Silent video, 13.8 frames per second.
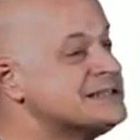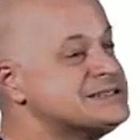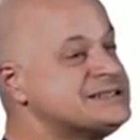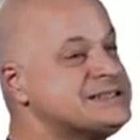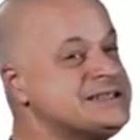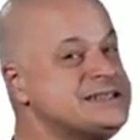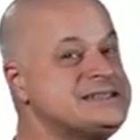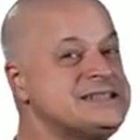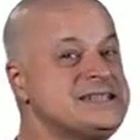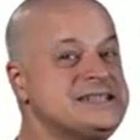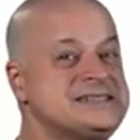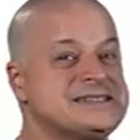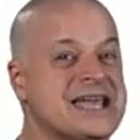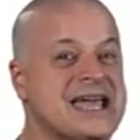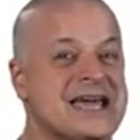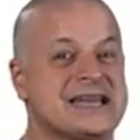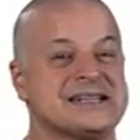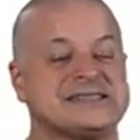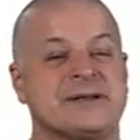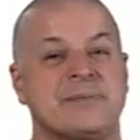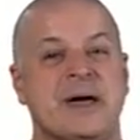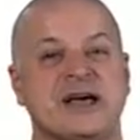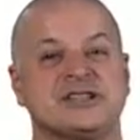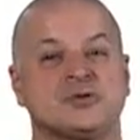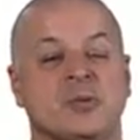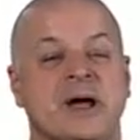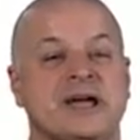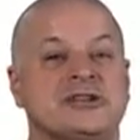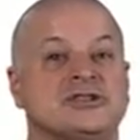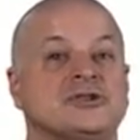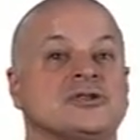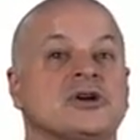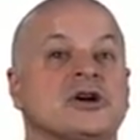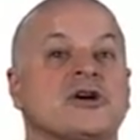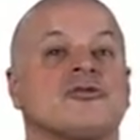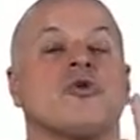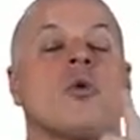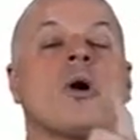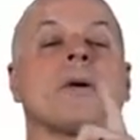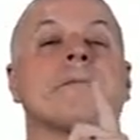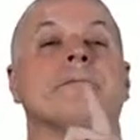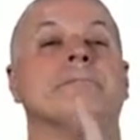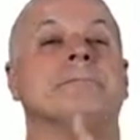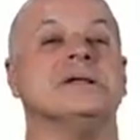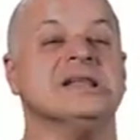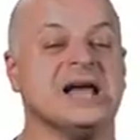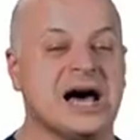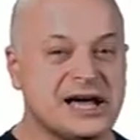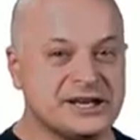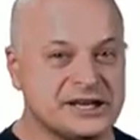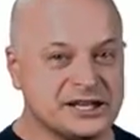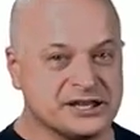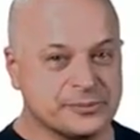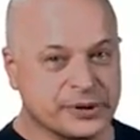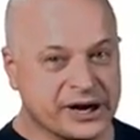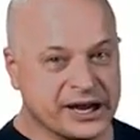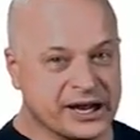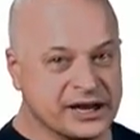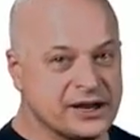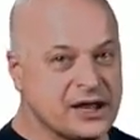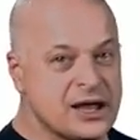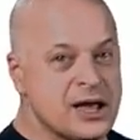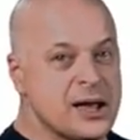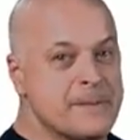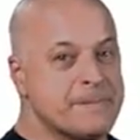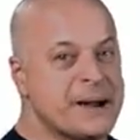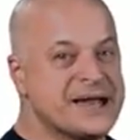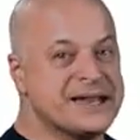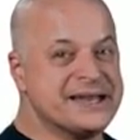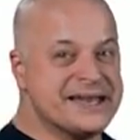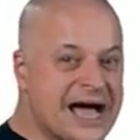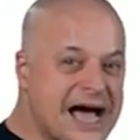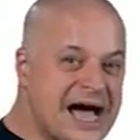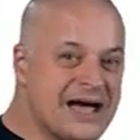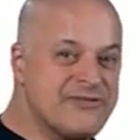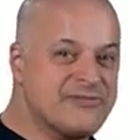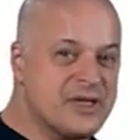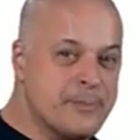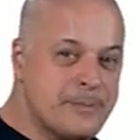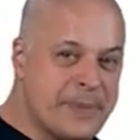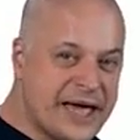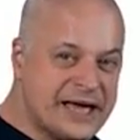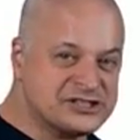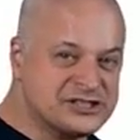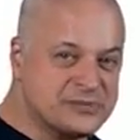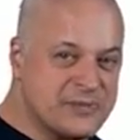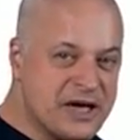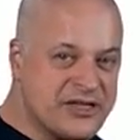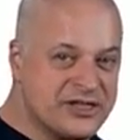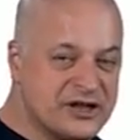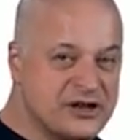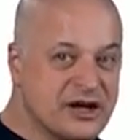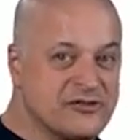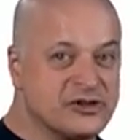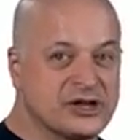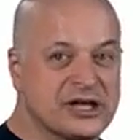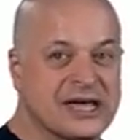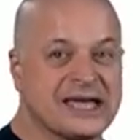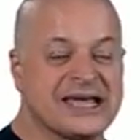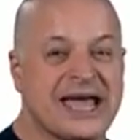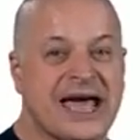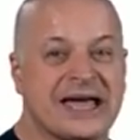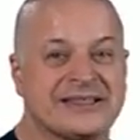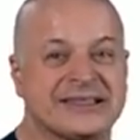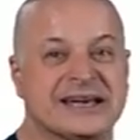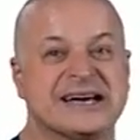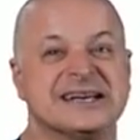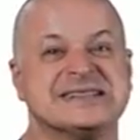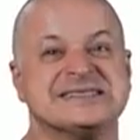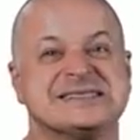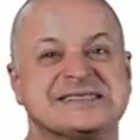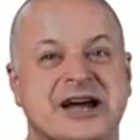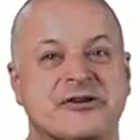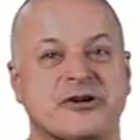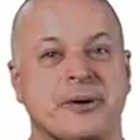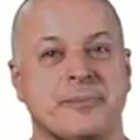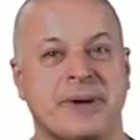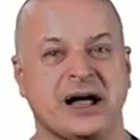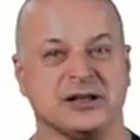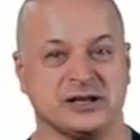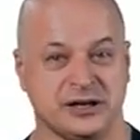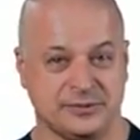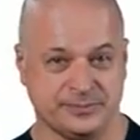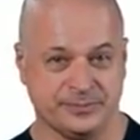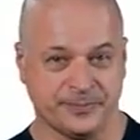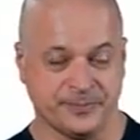CT scan is the best way to look for blood in the brain, but not the best method of looking at the cerebellum.